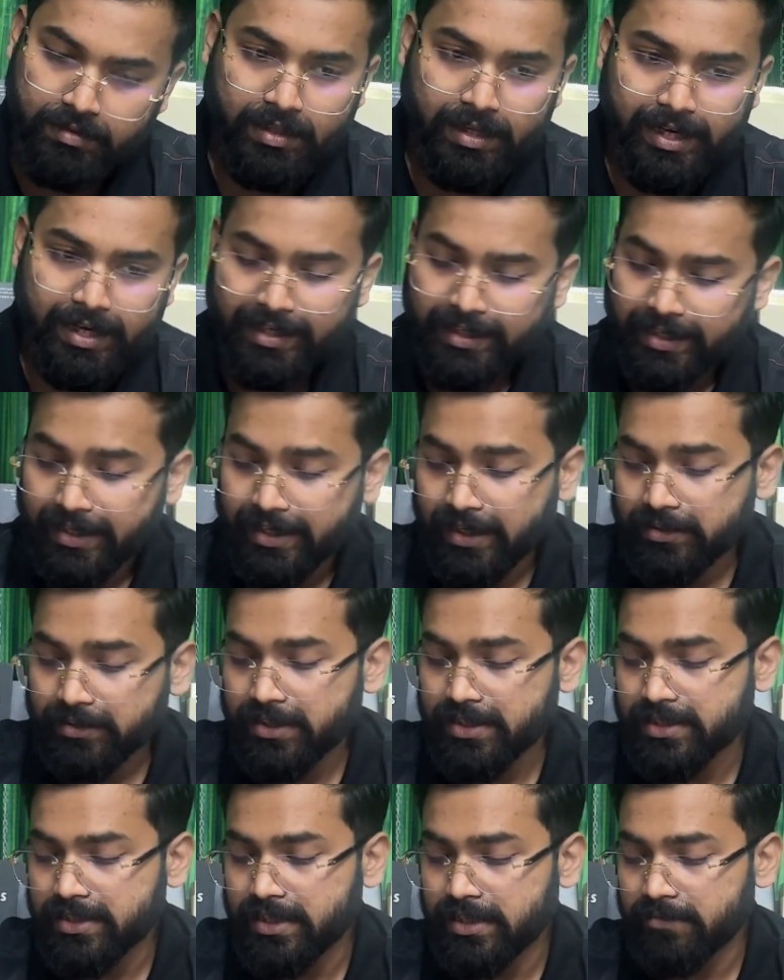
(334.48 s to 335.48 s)
and another
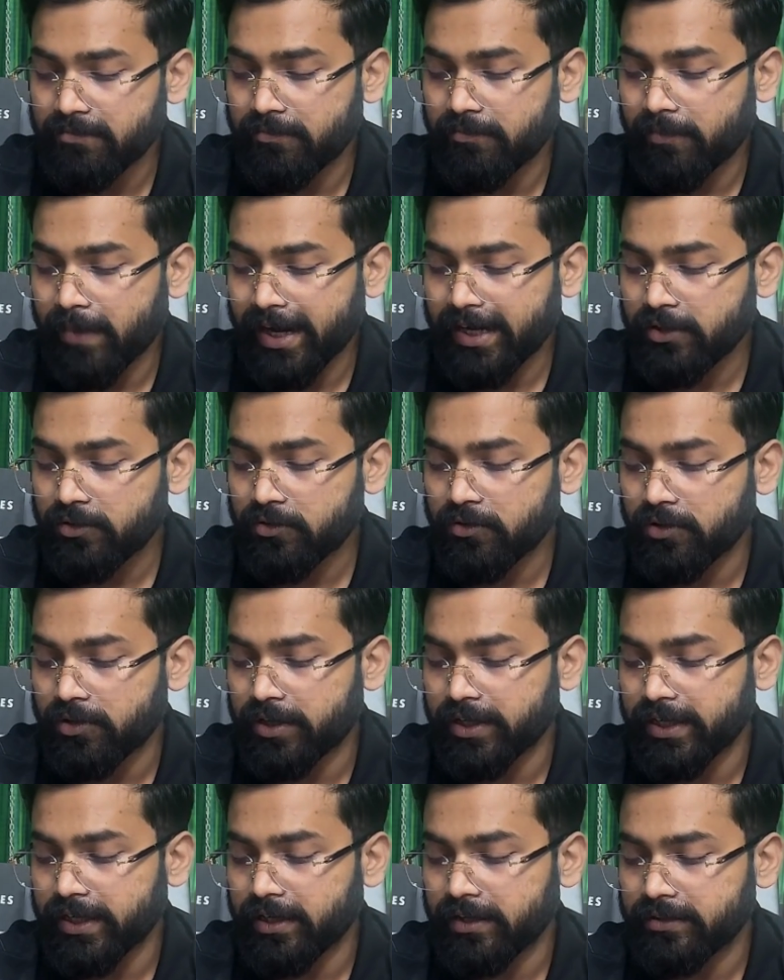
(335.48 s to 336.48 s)
is the
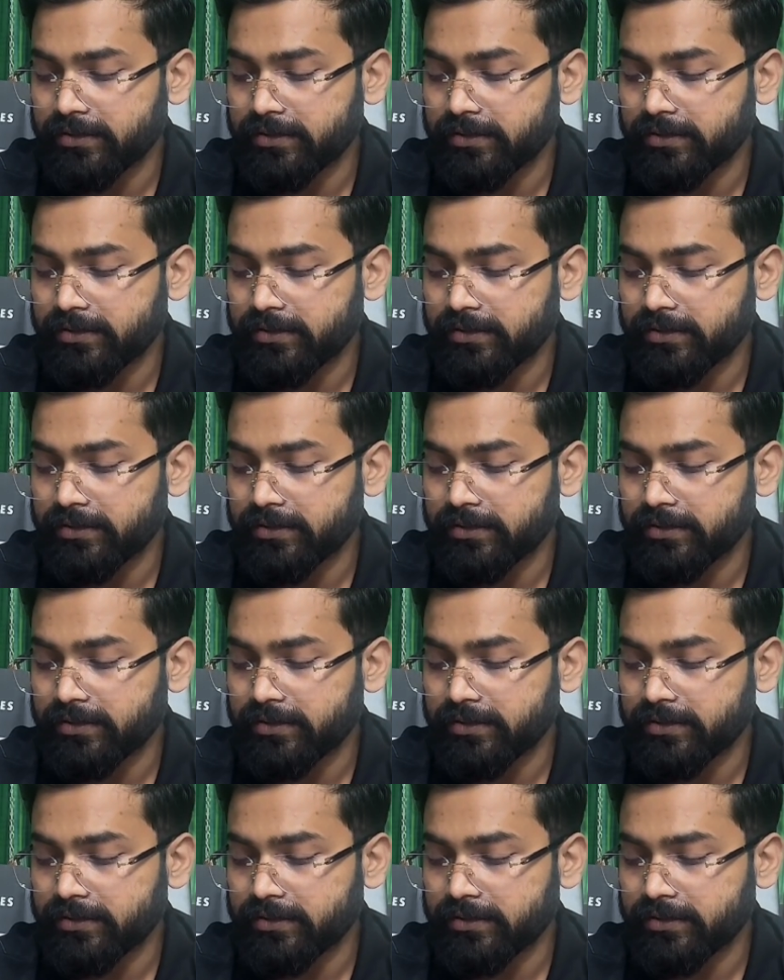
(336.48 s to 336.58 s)
mitochondria.